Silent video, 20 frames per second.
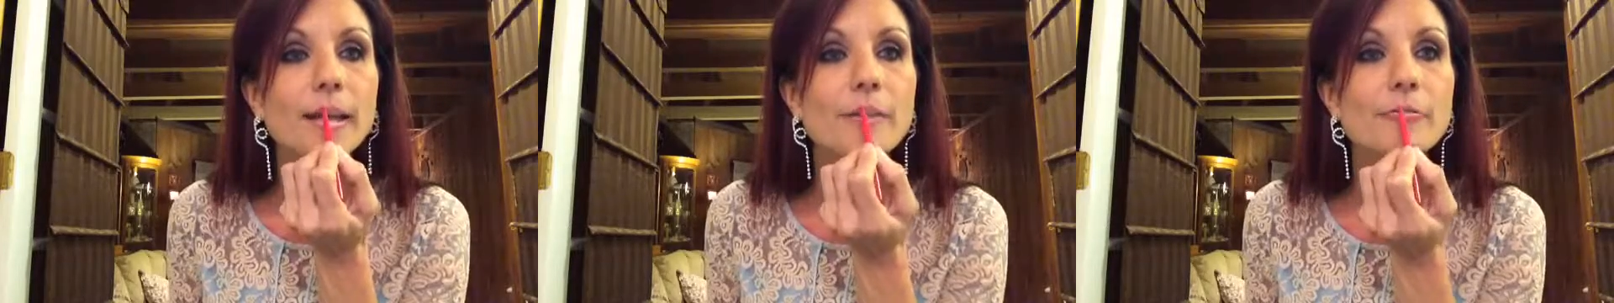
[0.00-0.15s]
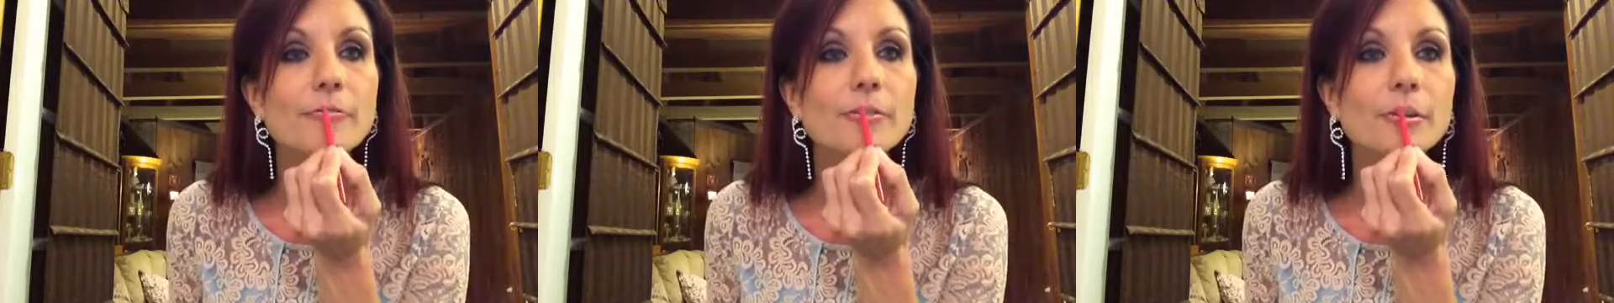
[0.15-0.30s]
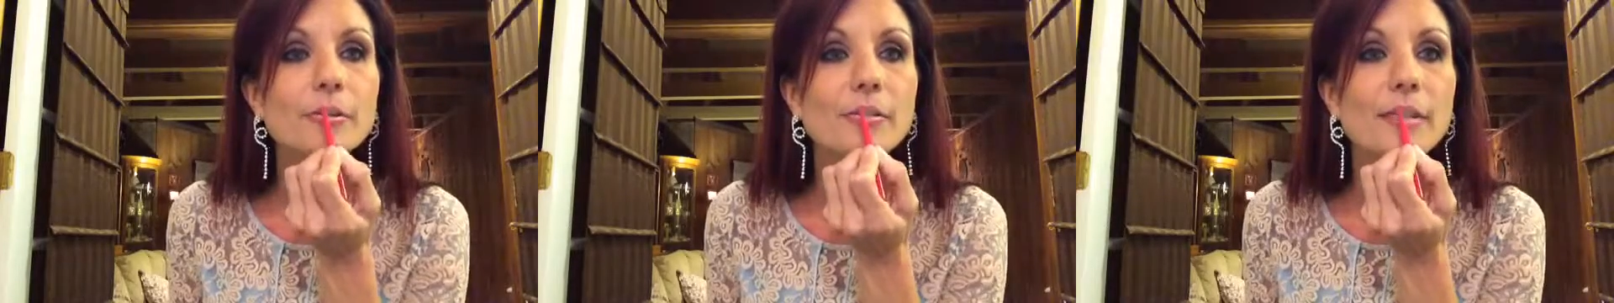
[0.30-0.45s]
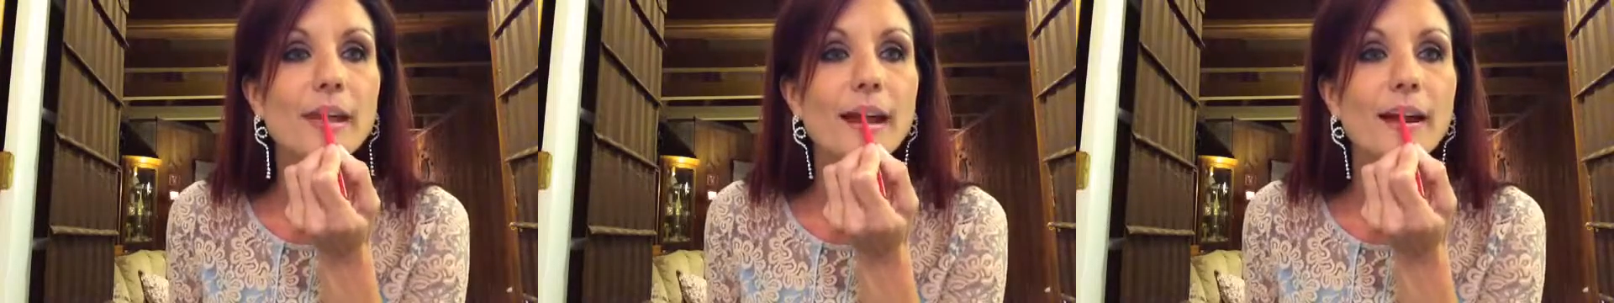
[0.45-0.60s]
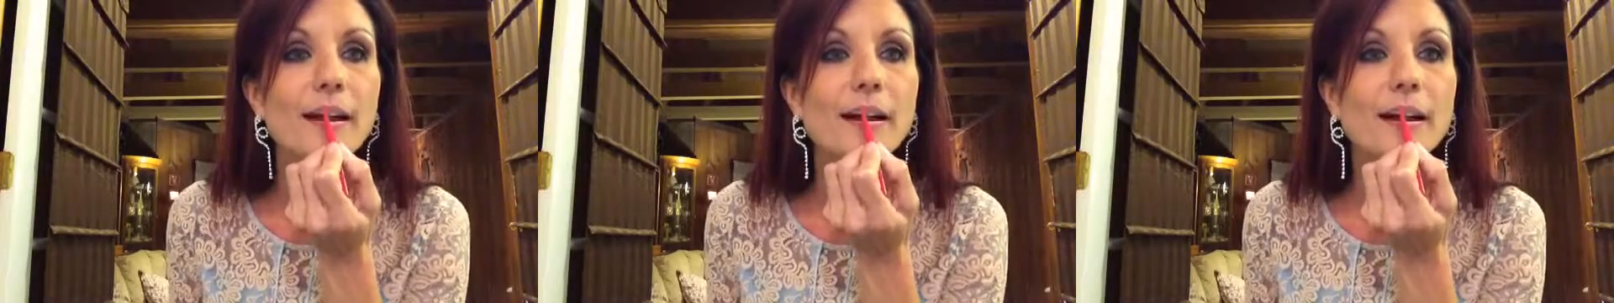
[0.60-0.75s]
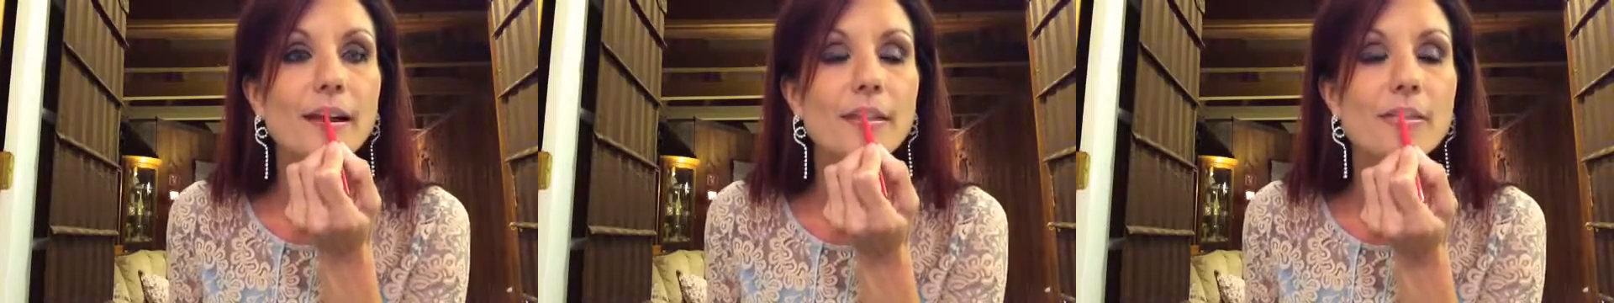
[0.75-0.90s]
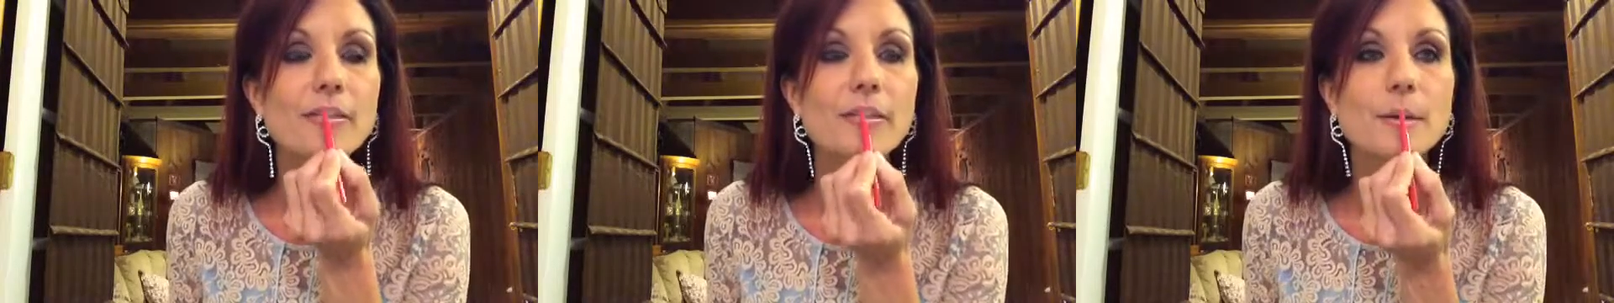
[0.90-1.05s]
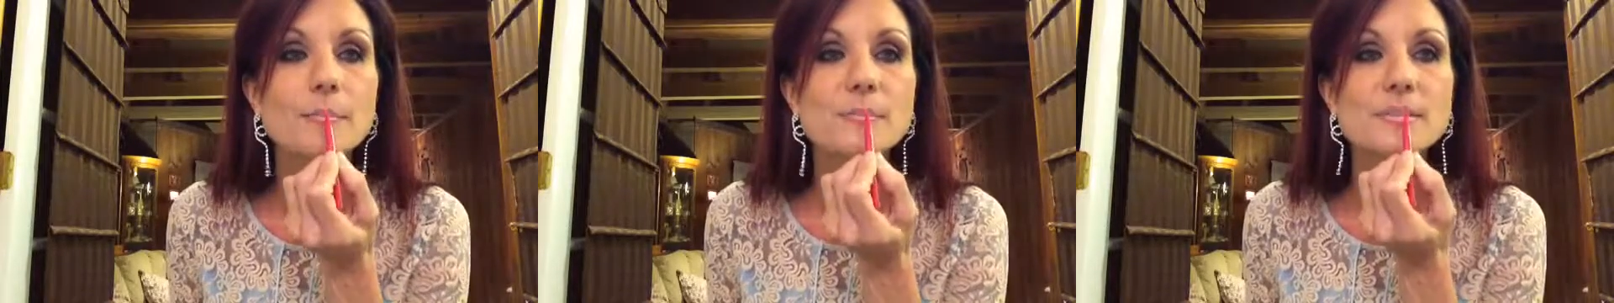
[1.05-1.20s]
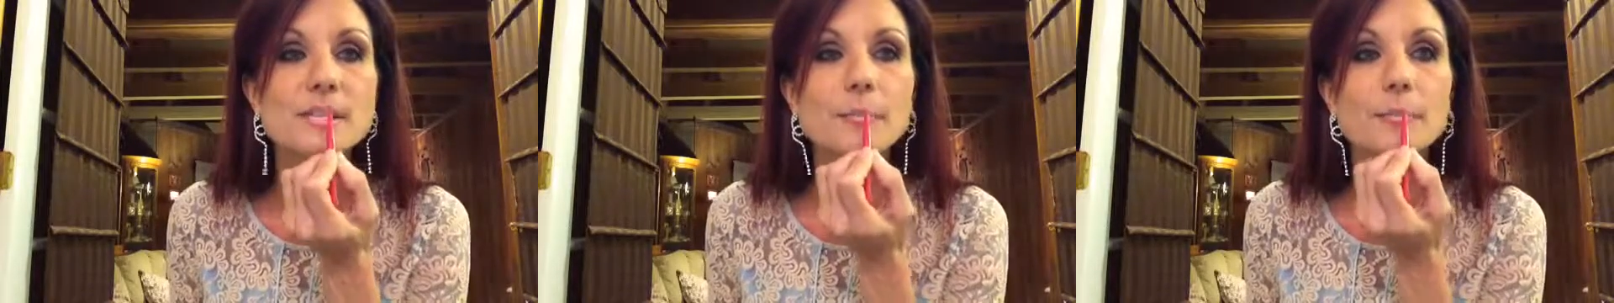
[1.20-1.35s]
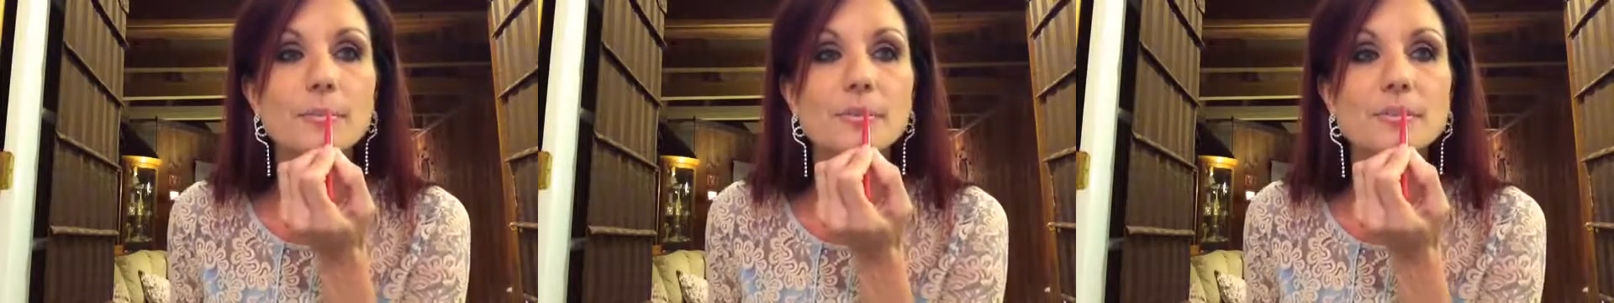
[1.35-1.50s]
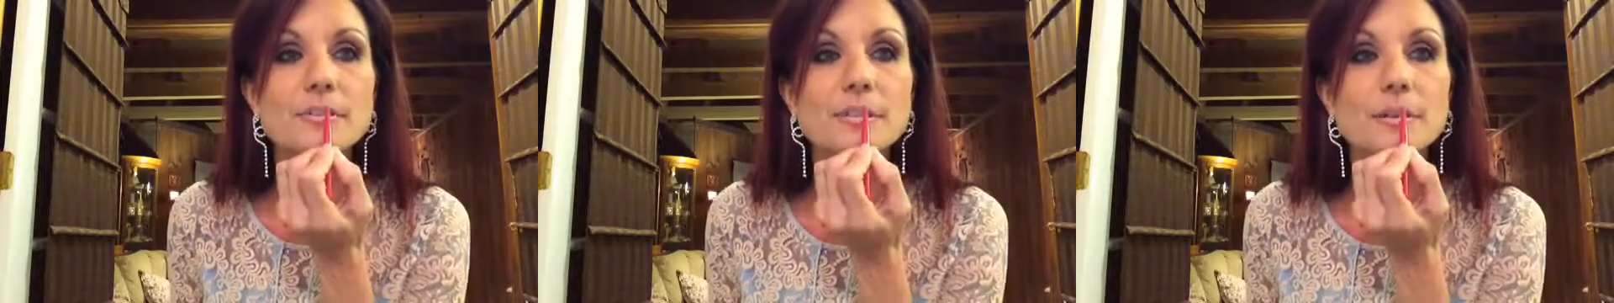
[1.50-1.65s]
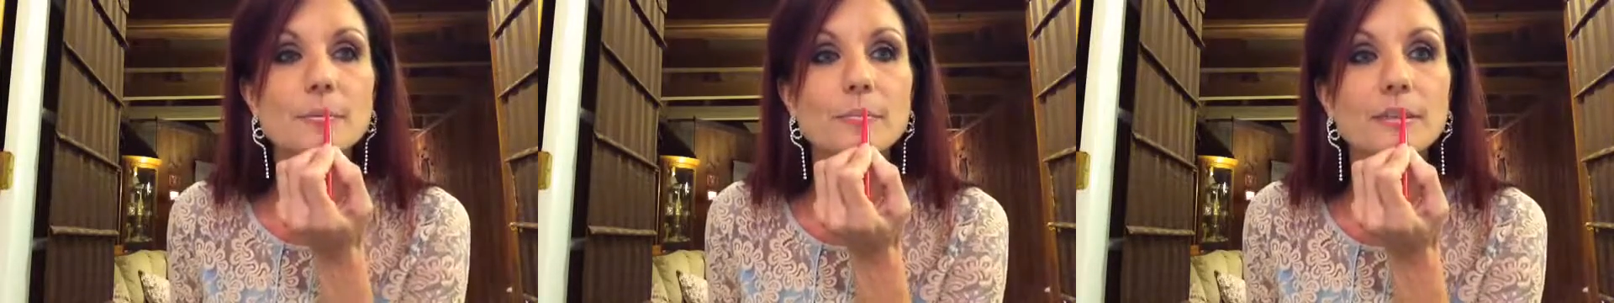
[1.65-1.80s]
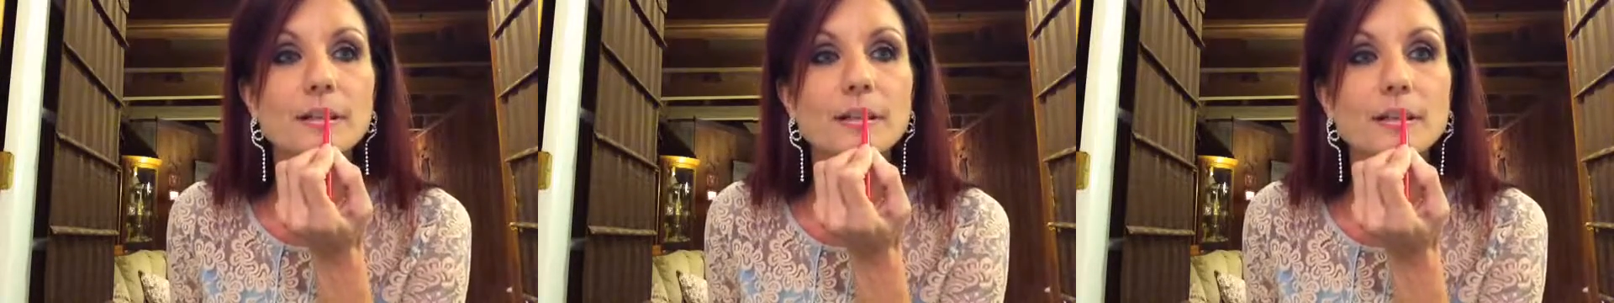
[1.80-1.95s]
If you're there, hit thumbs up or
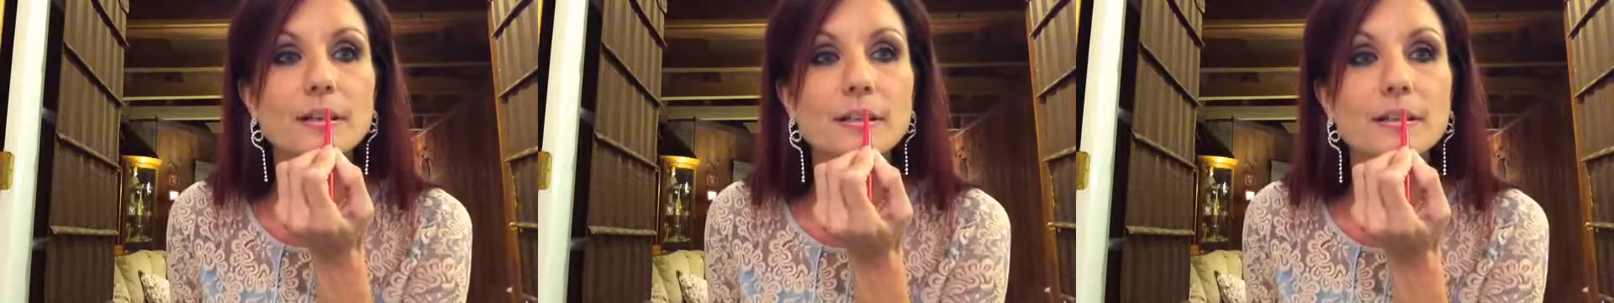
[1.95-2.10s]
something,